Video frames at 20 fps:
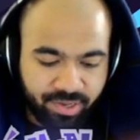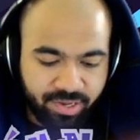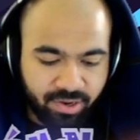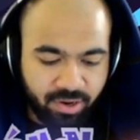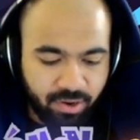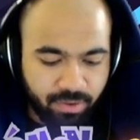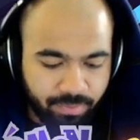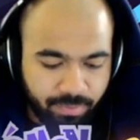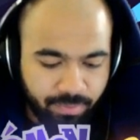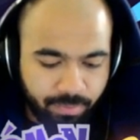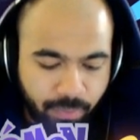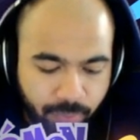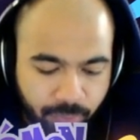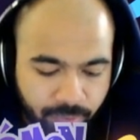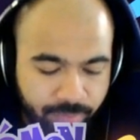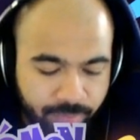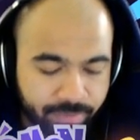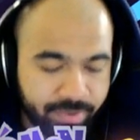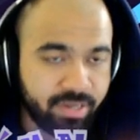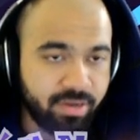be gone.
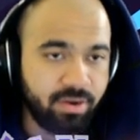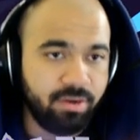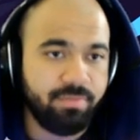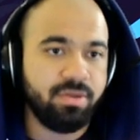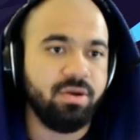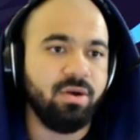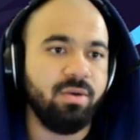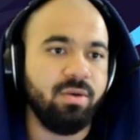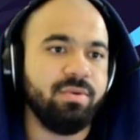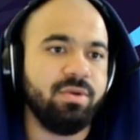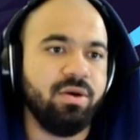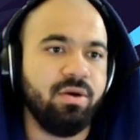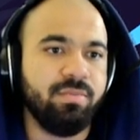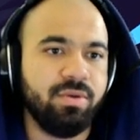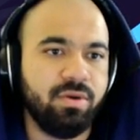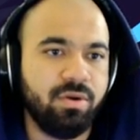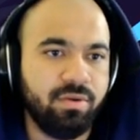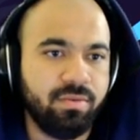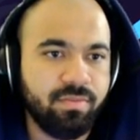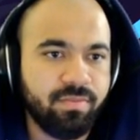Be gone, be gone, be gone,
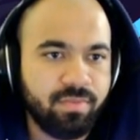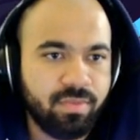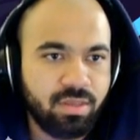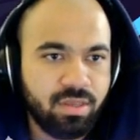be gone.